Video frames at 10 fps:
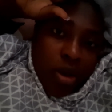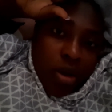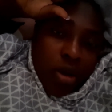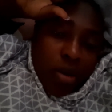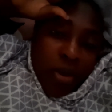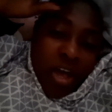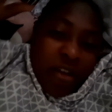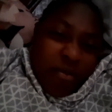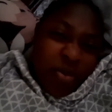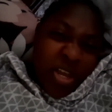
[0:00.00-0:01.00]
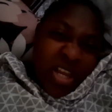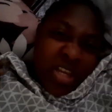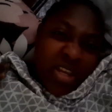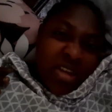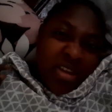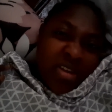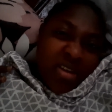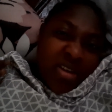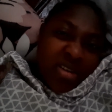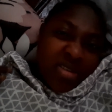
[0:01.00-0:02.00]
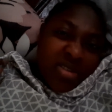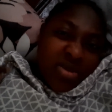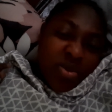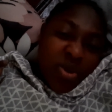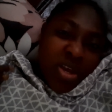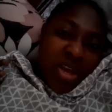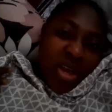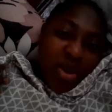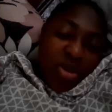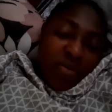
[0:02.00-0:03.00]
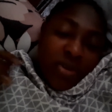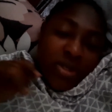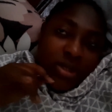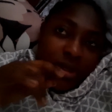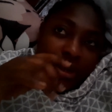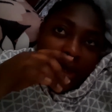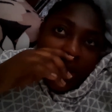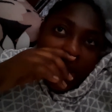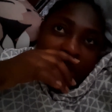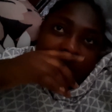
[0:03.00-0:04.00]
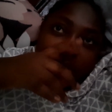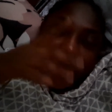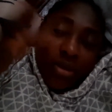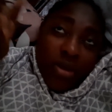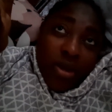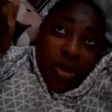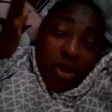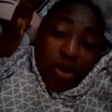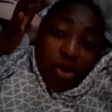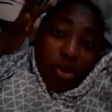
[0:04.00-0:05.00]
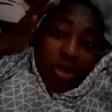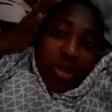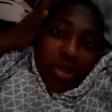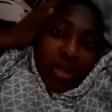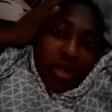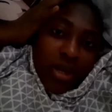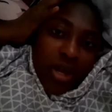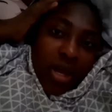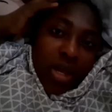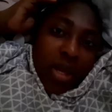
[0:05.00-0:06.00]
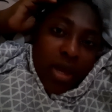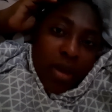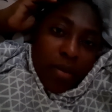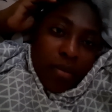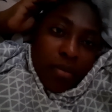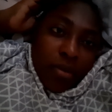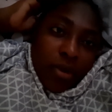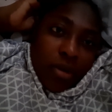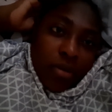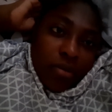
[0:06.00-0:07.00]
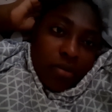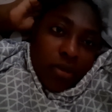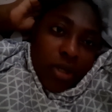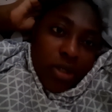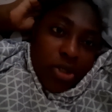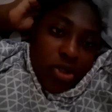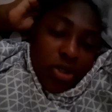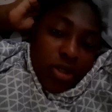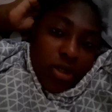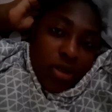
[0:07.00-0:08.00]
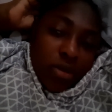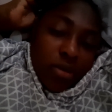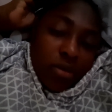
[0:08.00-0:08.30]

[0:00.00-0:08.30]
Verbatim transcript: um, I have pain at where I got the vaccine. I think that's the only thing I am um, actually